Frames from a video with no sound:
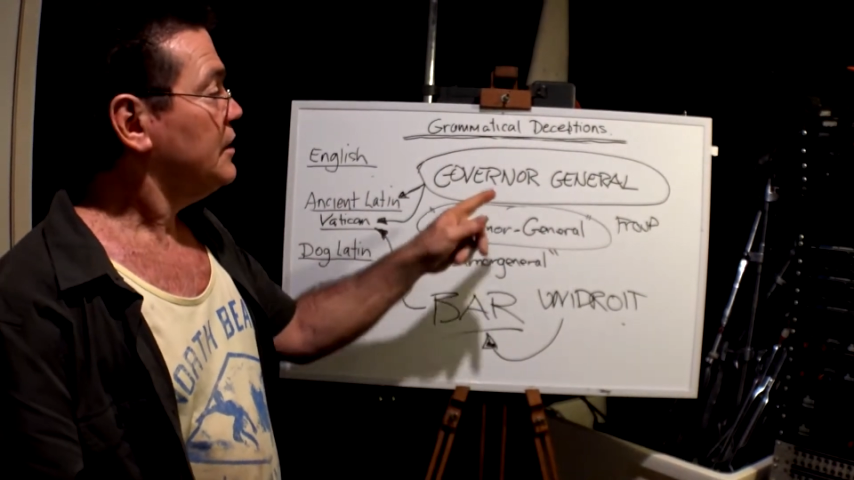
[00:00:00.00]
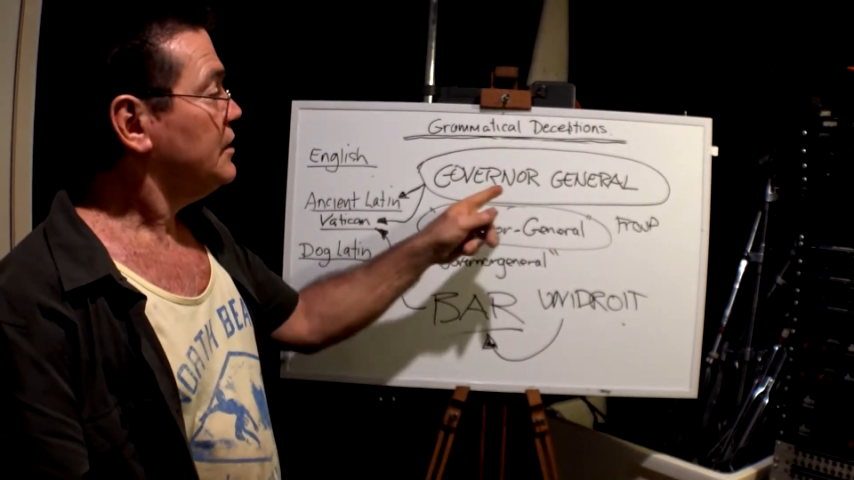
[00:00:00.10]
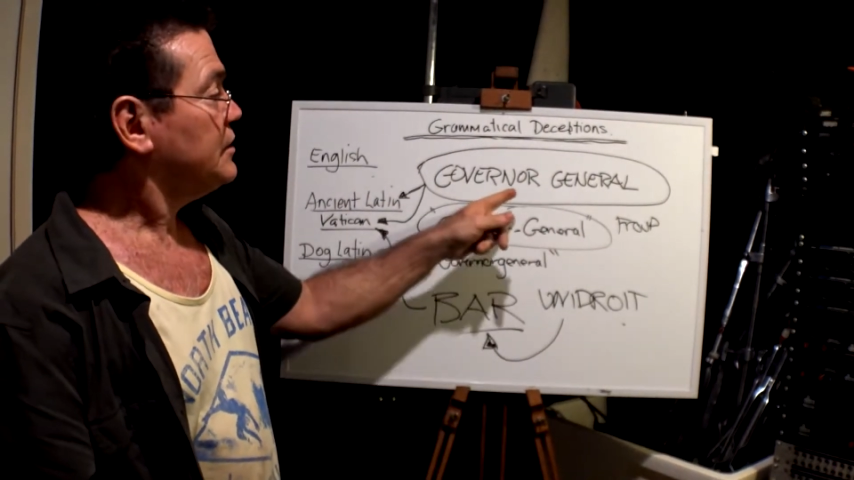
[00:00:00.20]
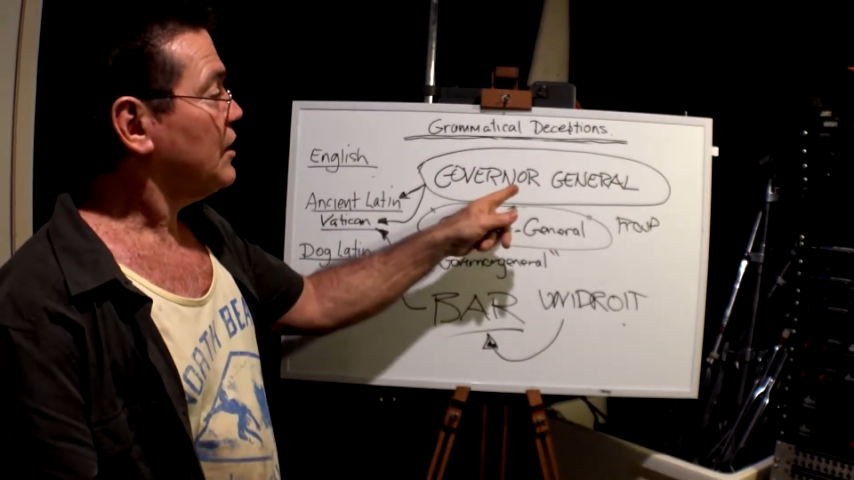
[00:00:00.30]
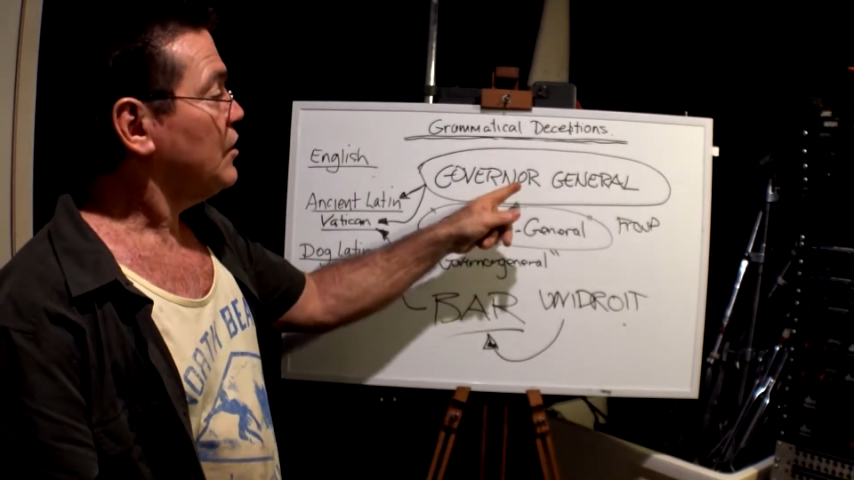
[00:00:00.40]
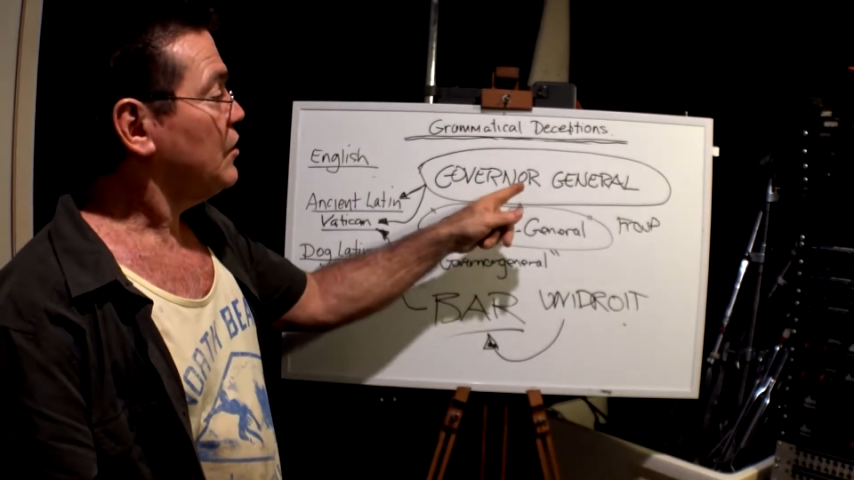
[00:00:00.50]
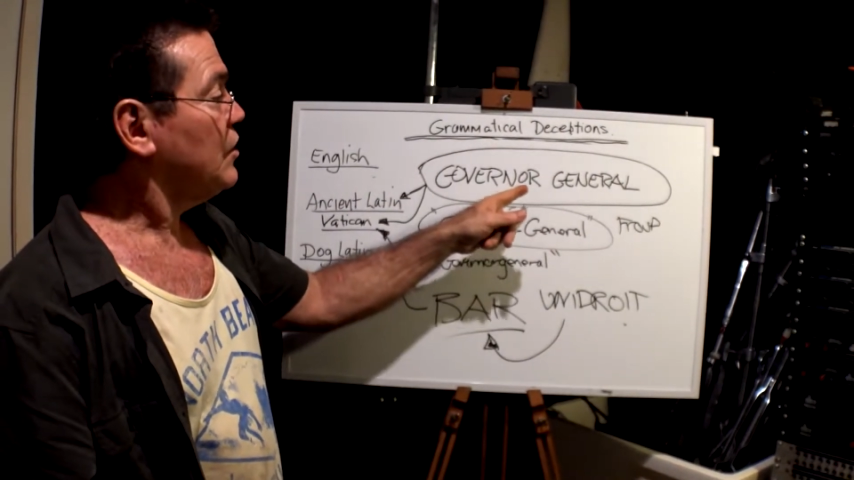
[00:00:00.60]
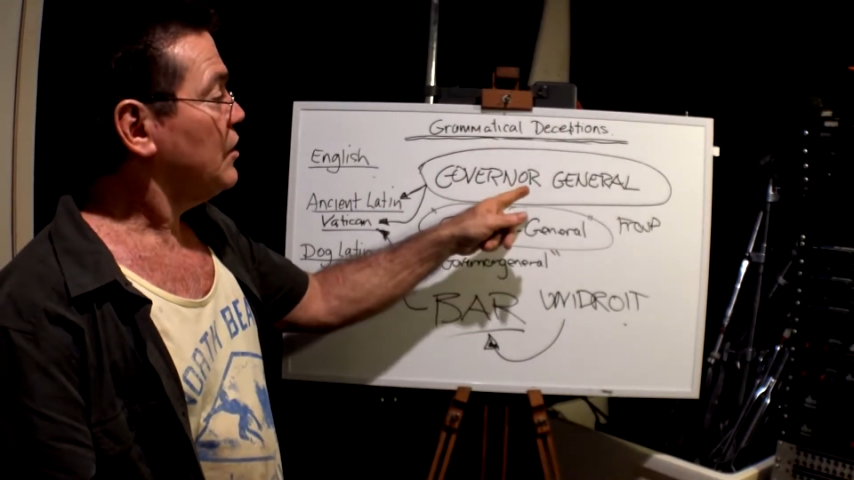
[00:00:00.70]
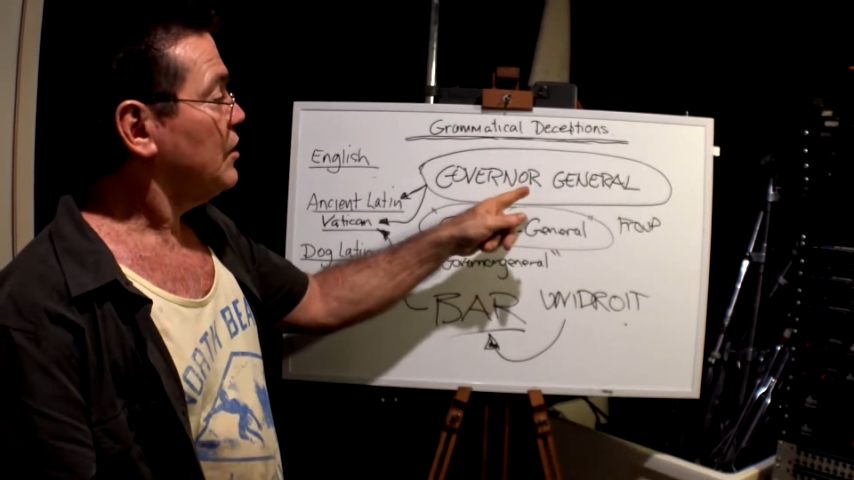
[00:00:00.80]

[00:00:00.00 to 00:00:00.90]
So